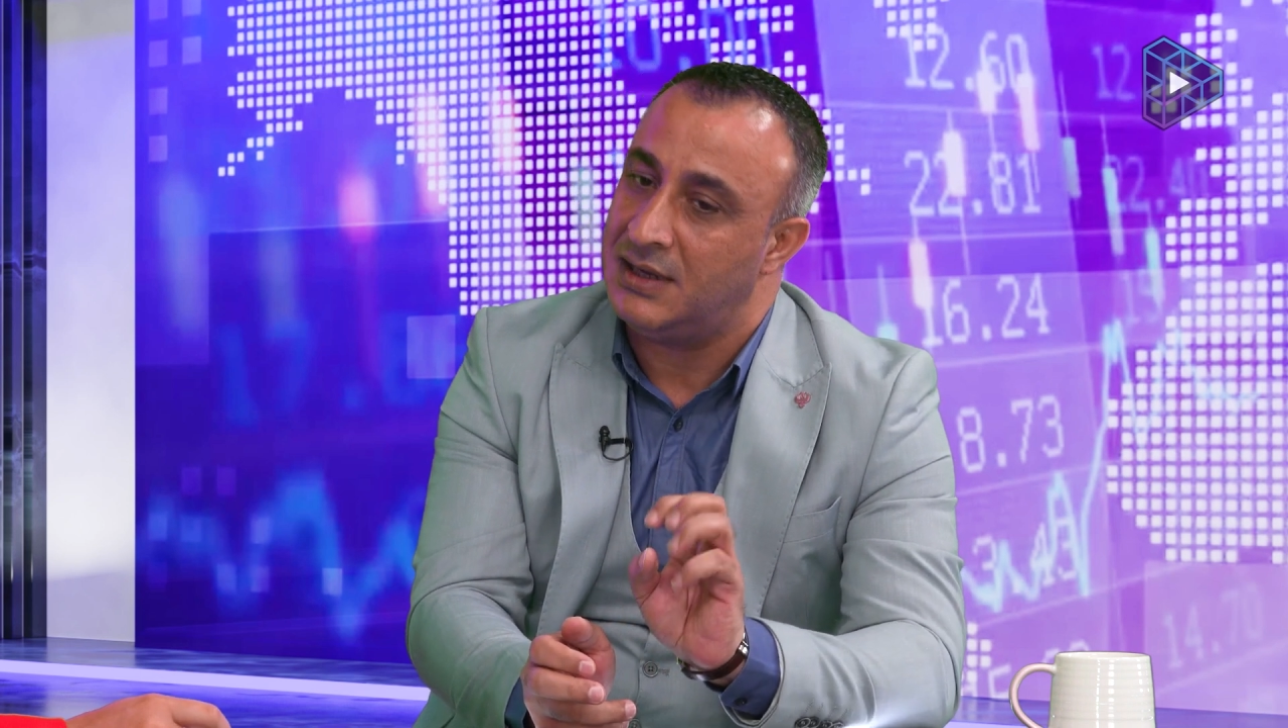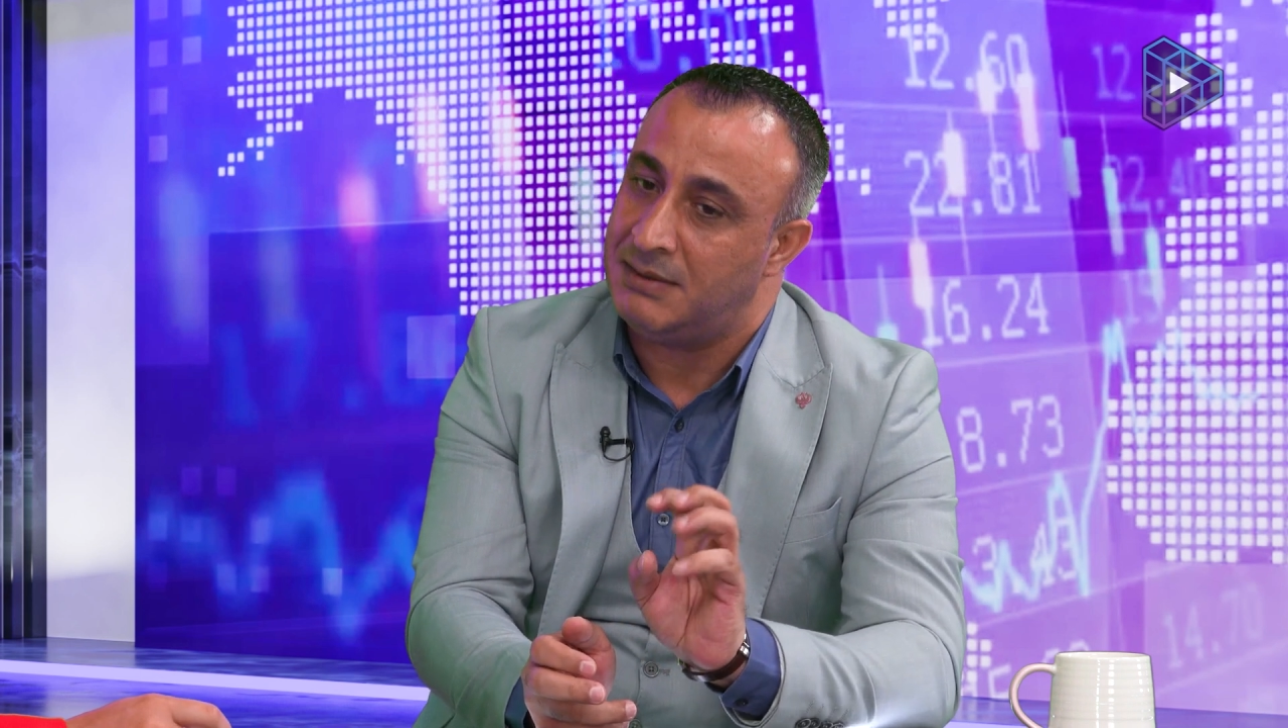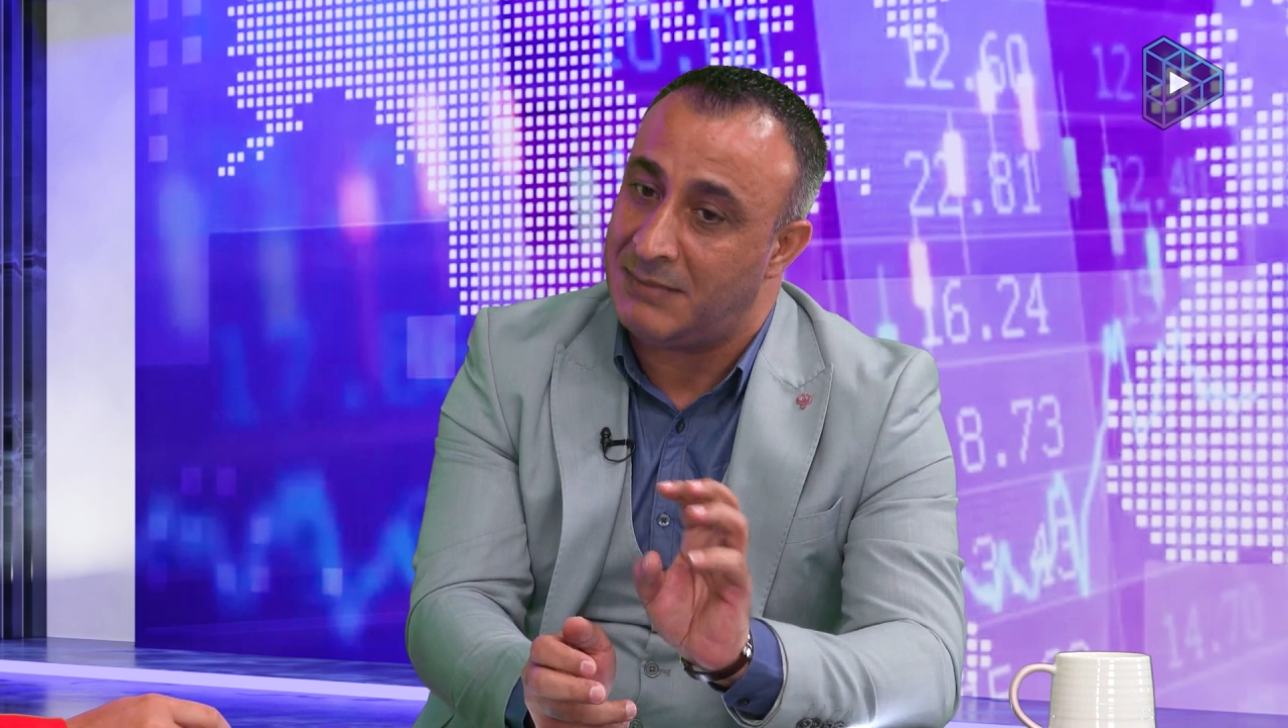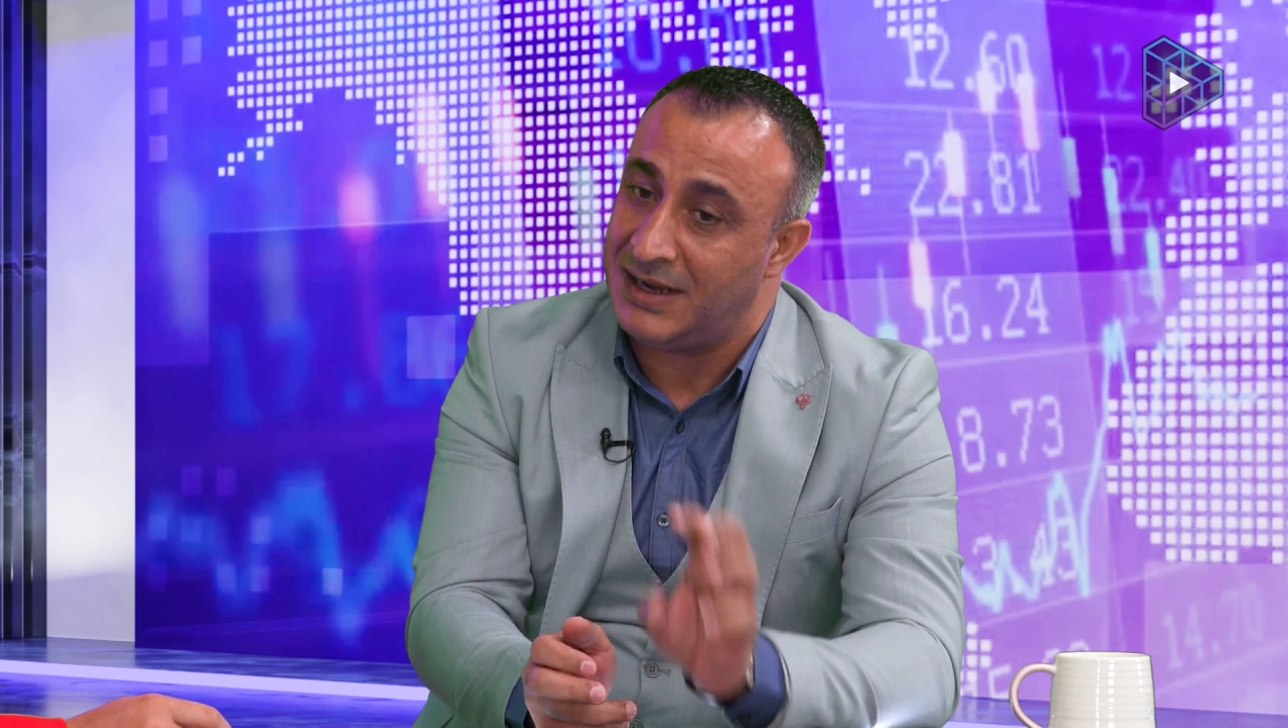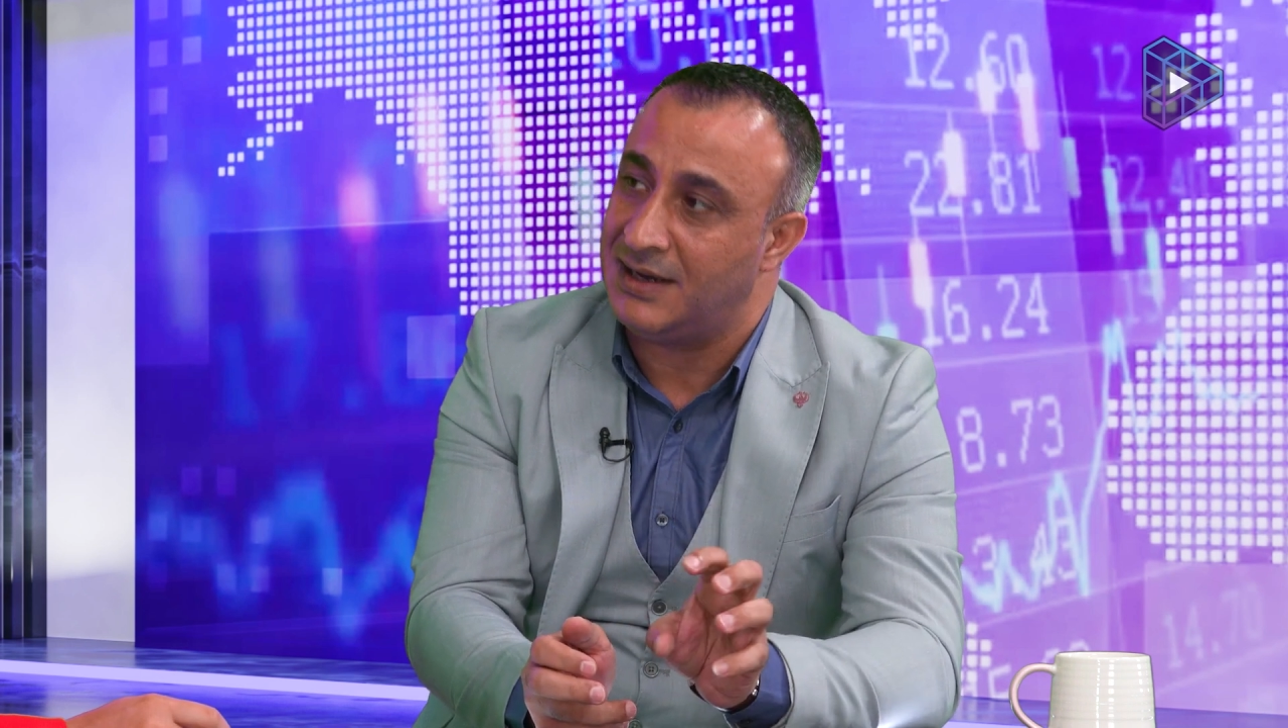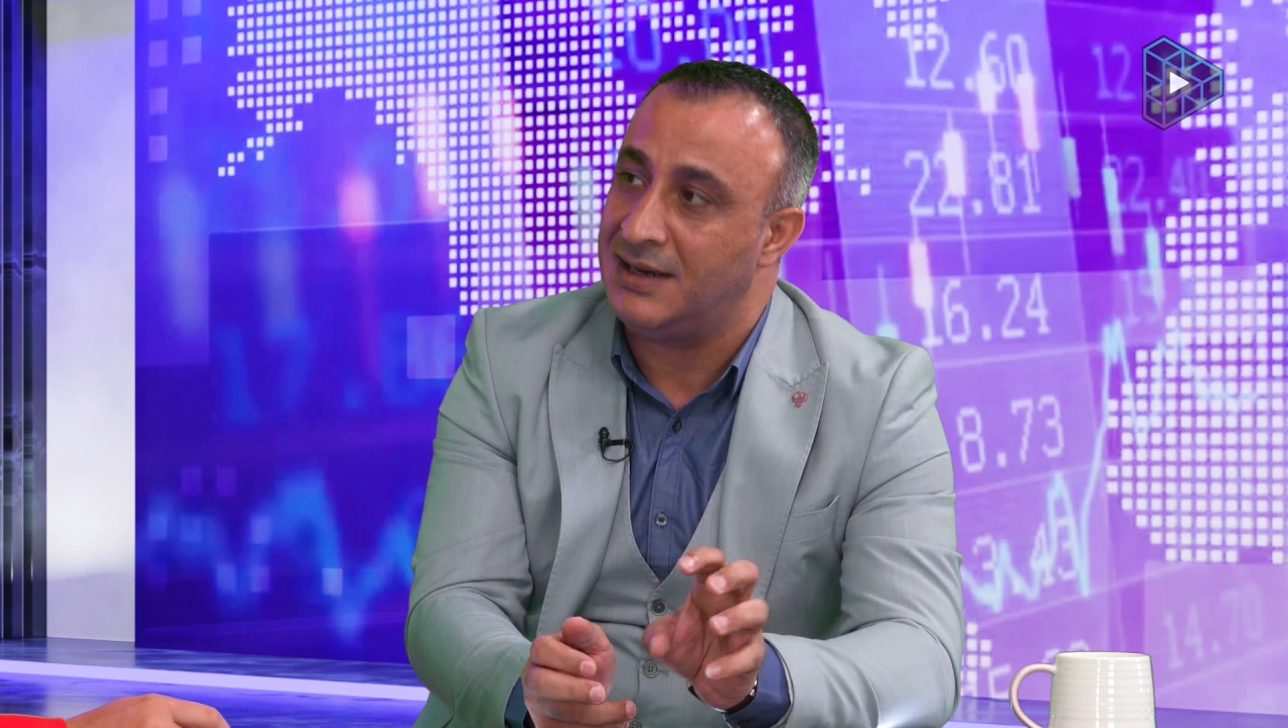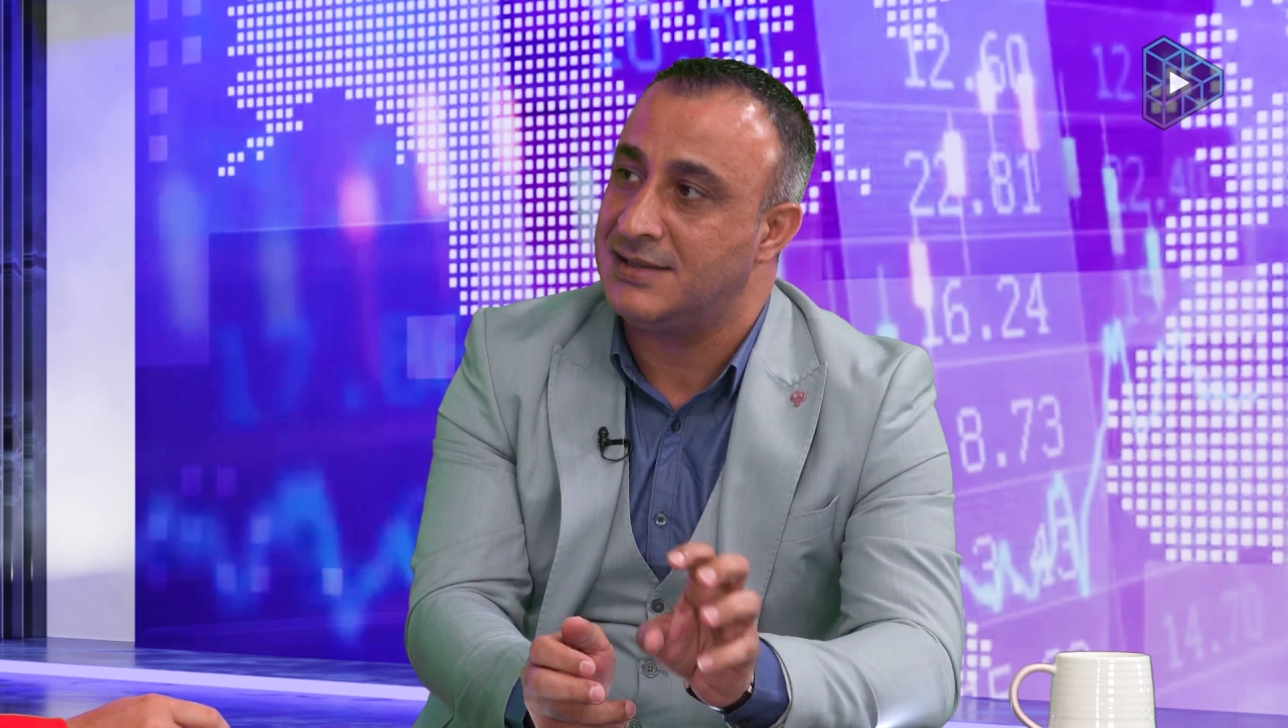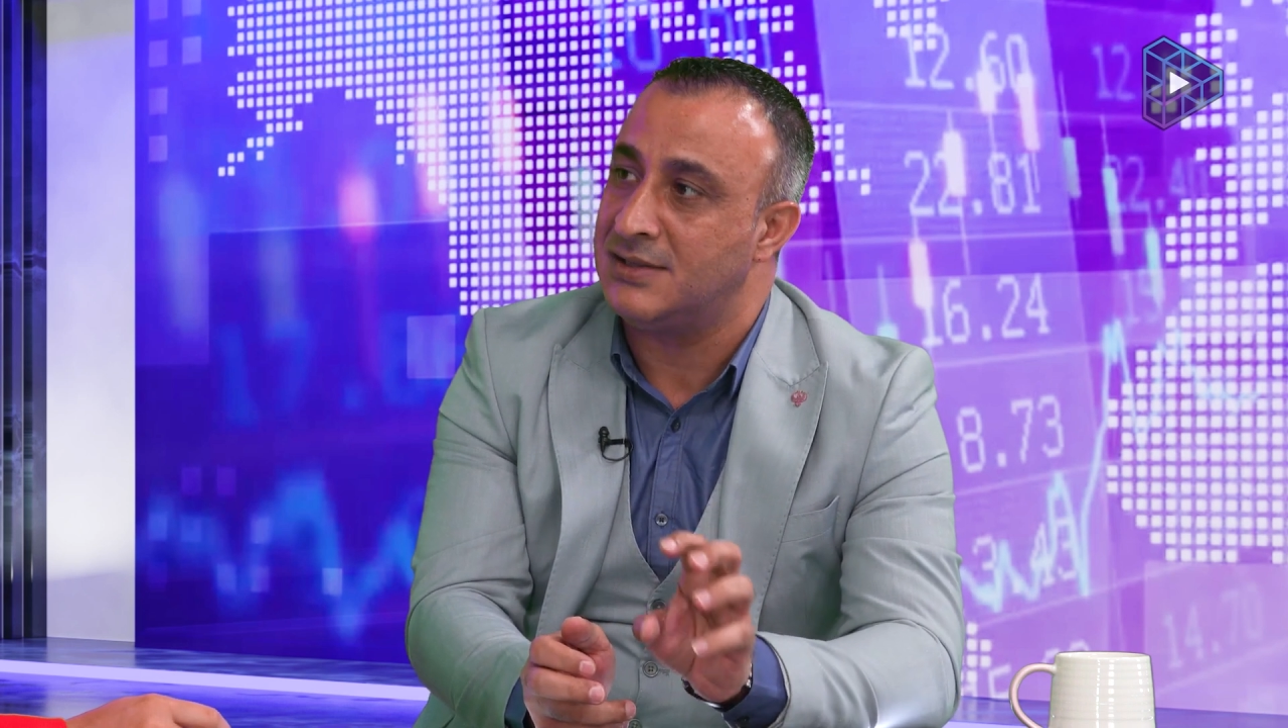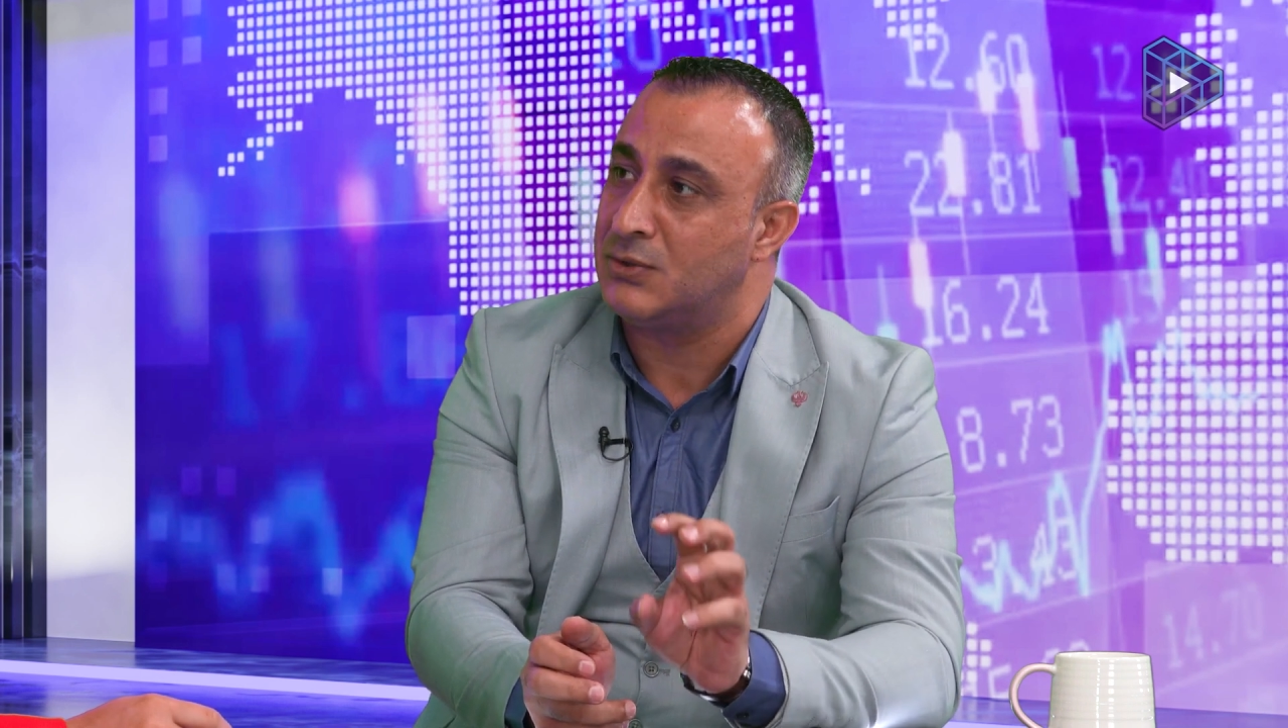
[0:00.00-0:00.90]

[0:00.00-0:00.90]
my analysis